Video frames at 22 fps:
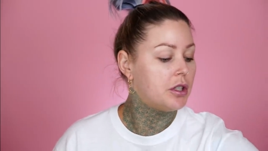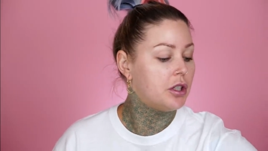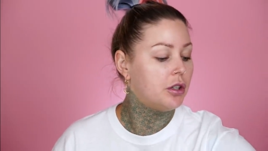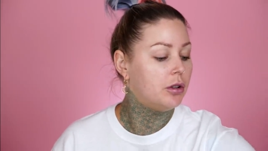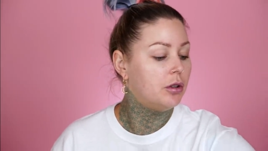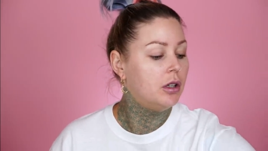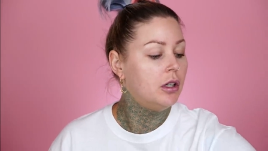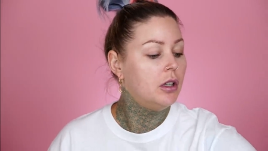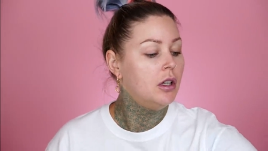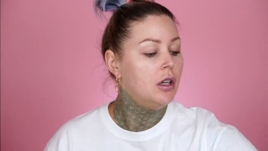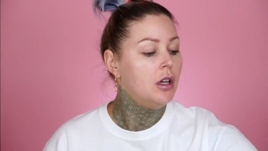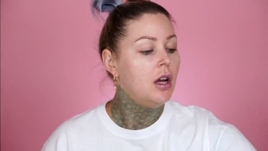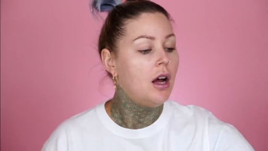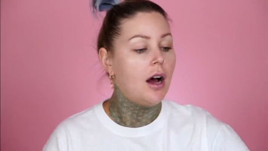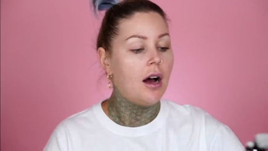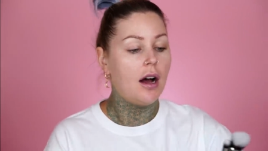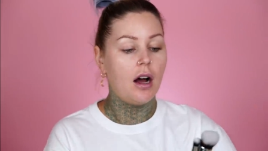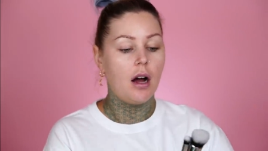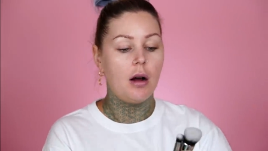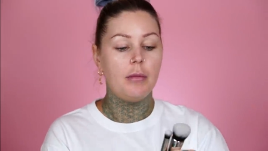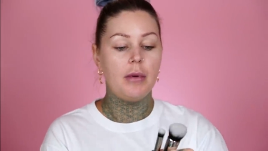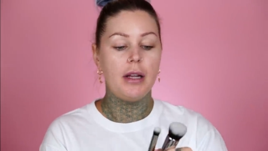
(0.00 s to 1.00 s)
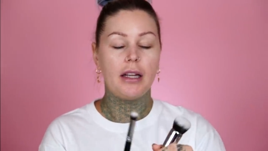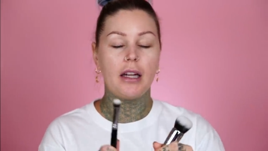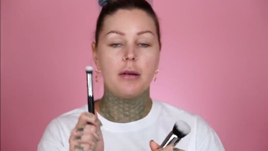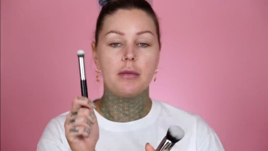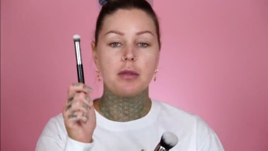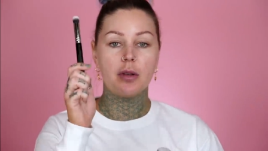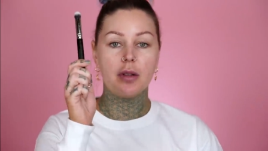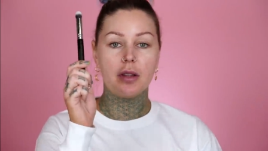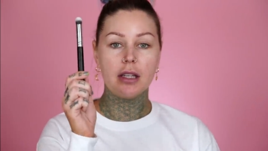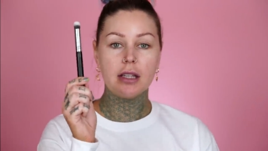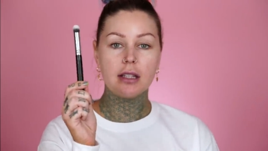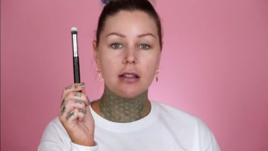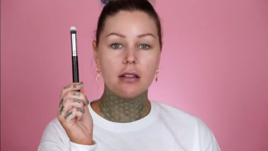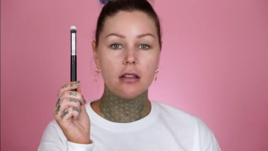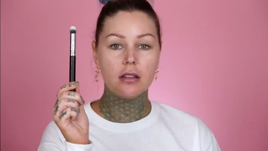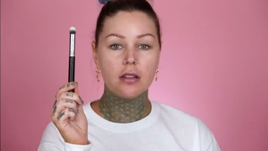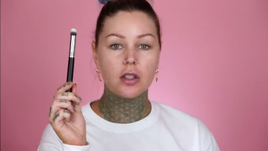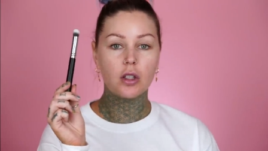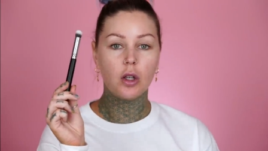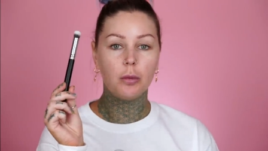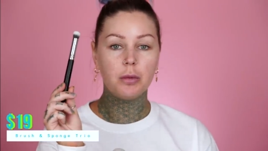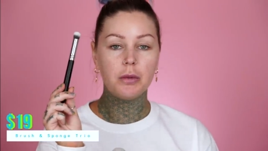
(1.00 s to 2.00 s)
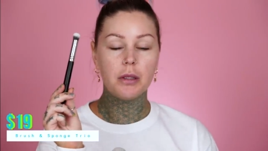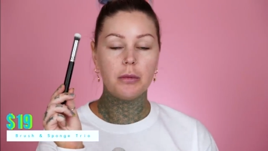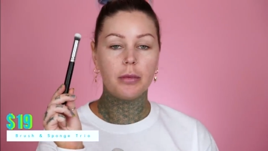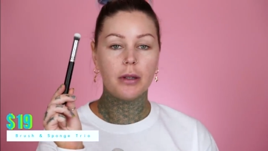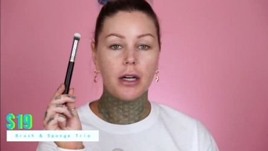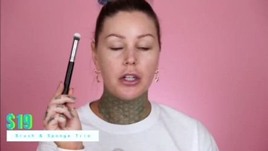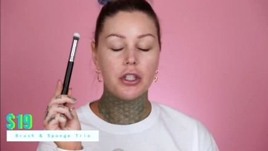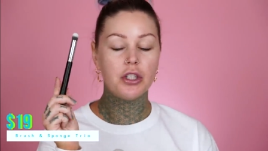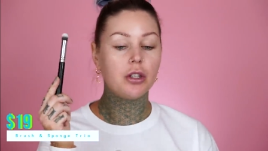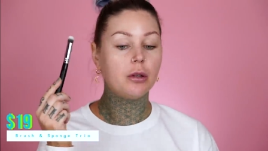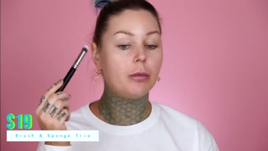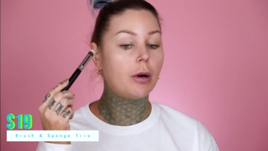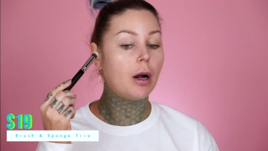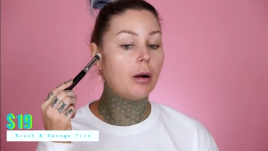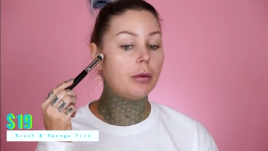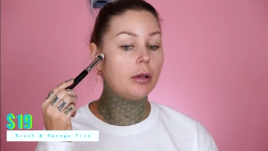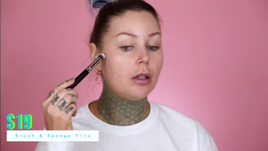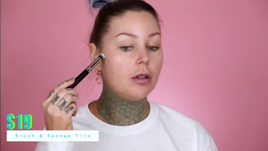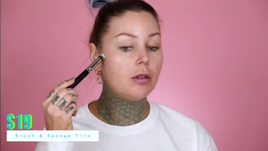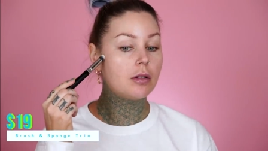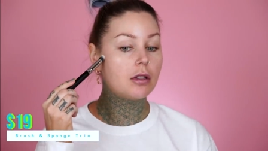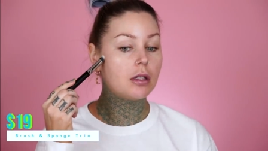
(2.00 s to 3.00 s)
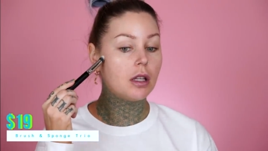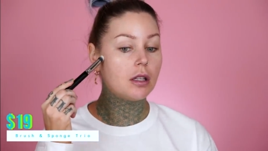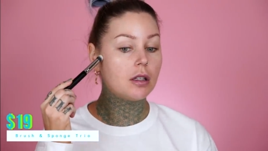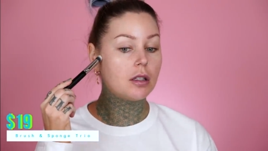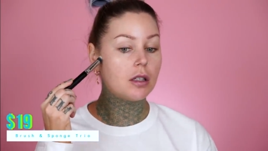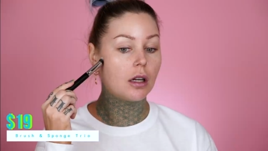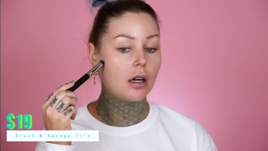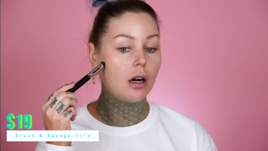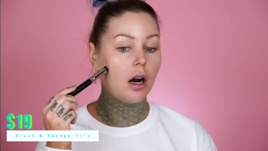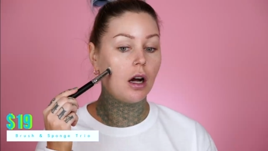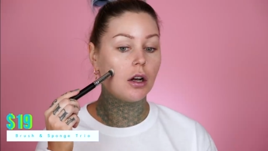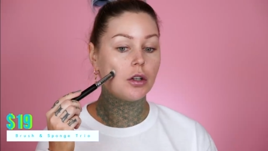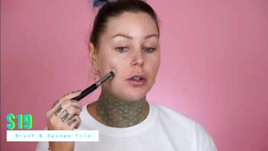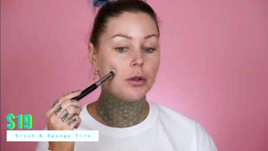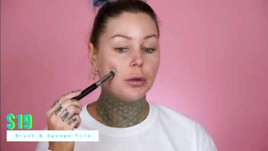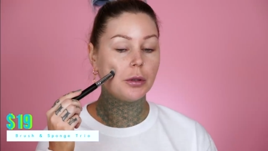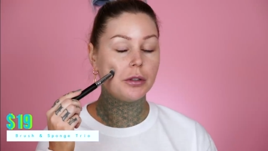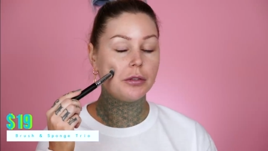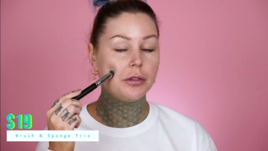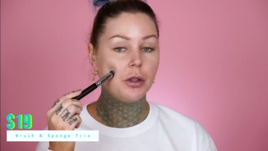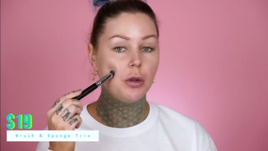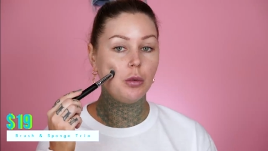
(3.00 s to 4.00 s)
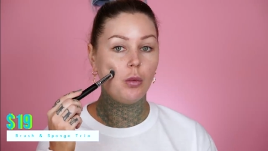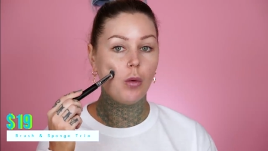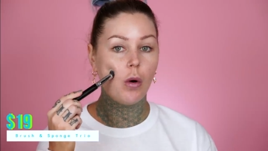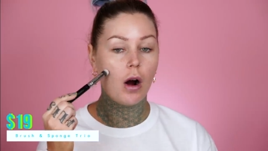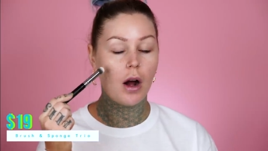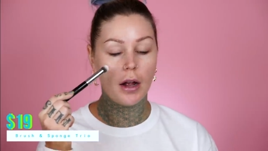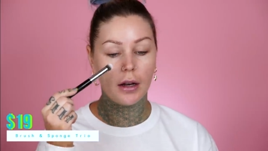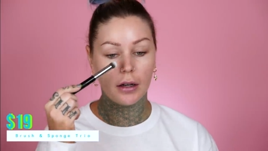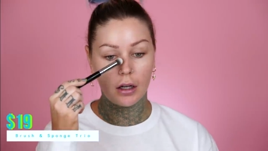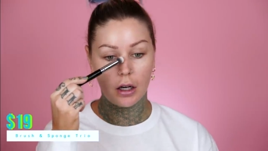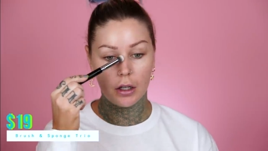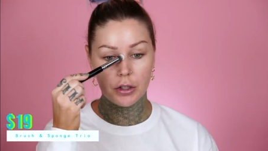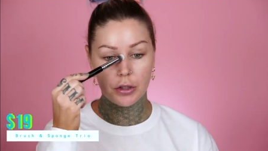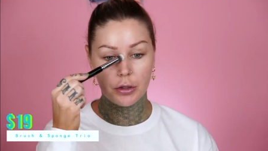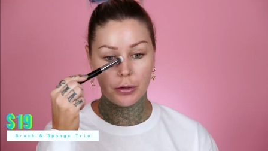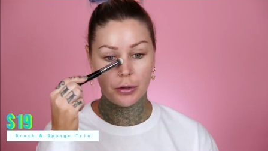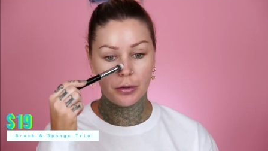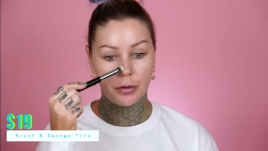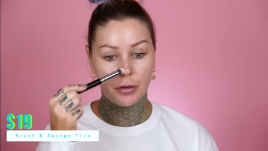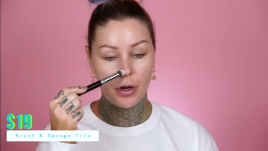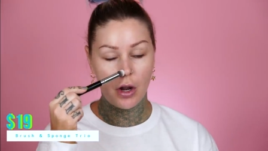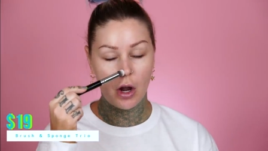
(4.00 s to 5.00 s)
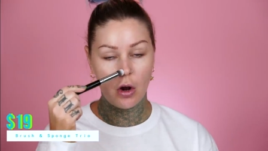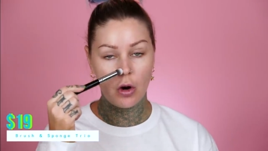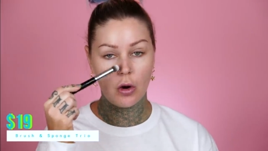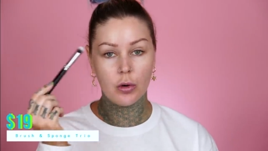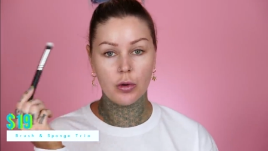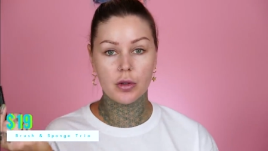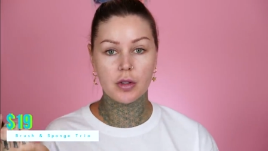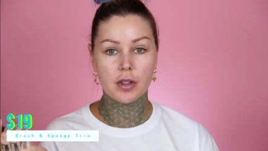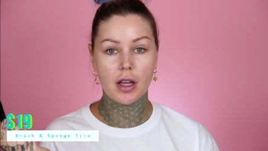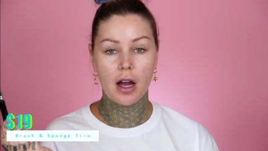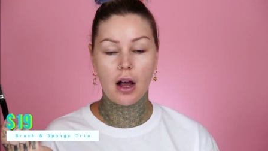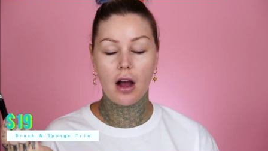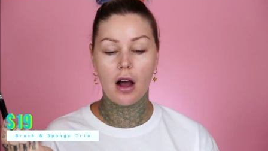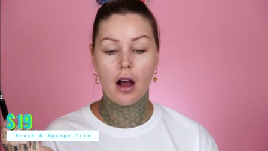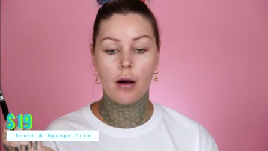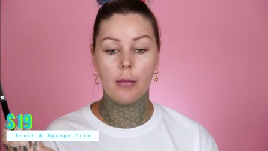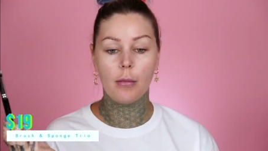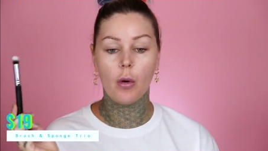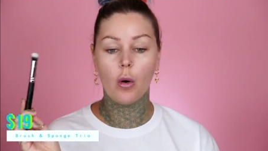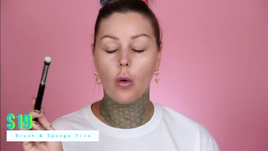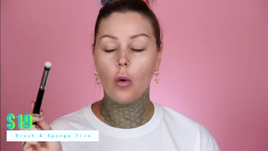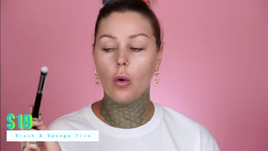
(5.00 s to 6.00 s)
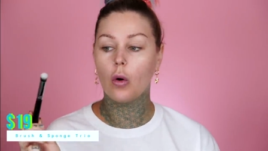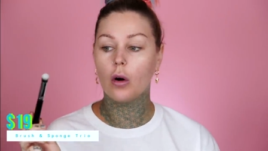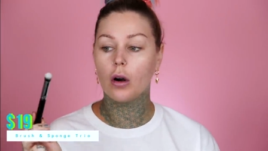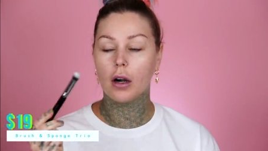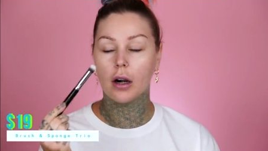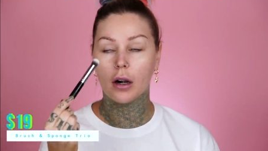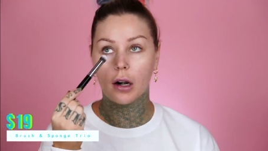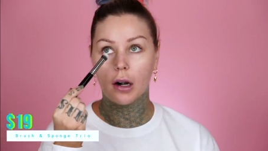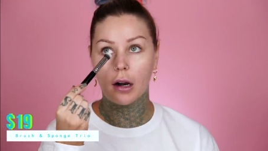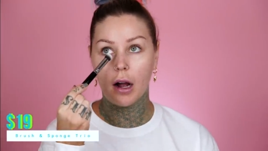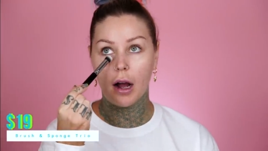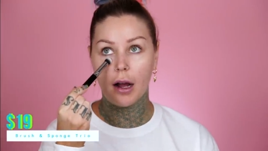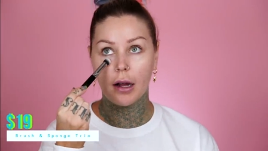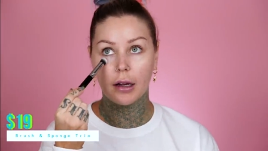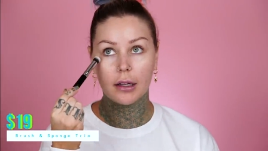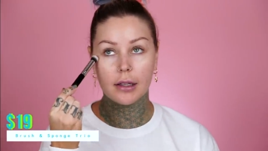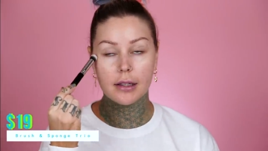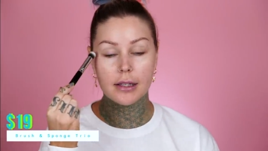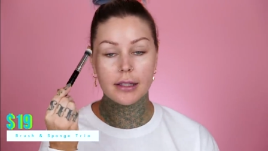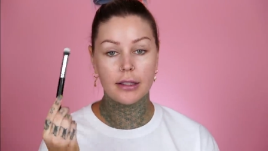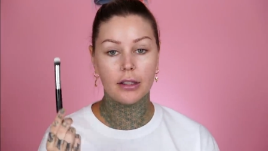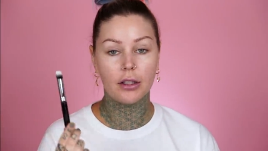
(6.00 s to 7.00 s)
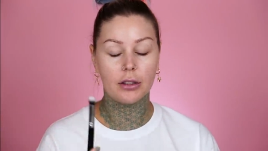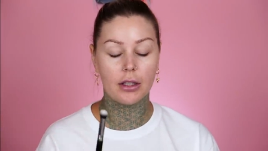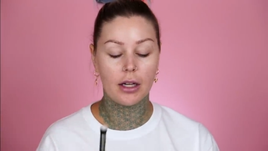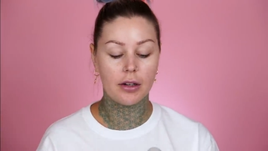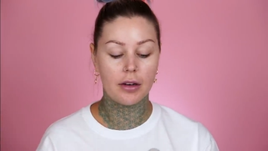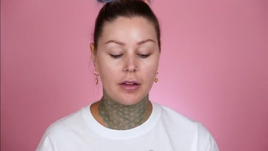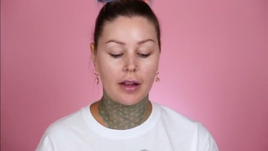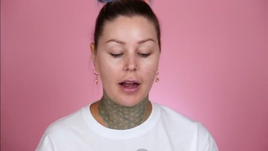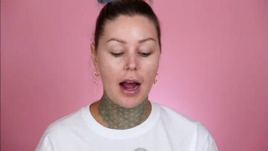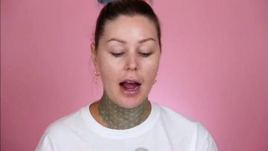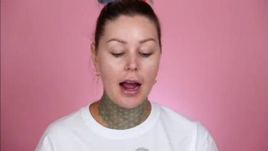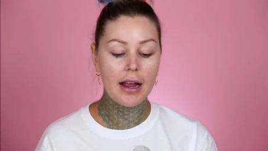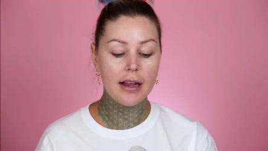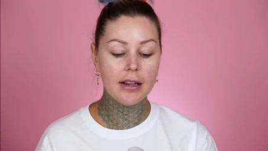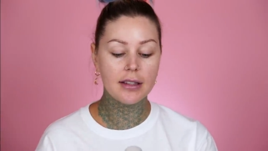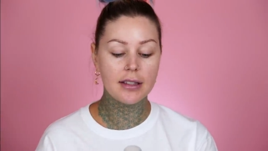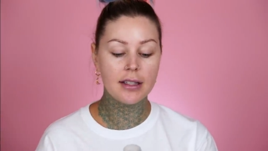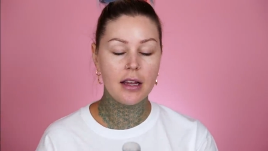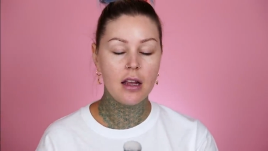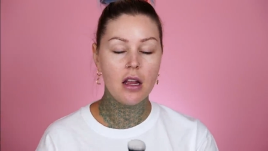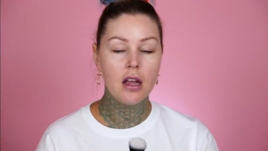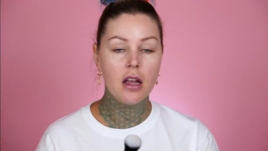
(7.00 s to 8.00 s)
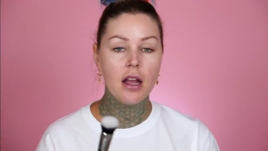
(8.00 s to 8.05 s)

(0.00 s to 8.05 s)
too. It comes with this little sculpting brush. You can probably use this to contour if you want, contour your nose or concealer under the eyes.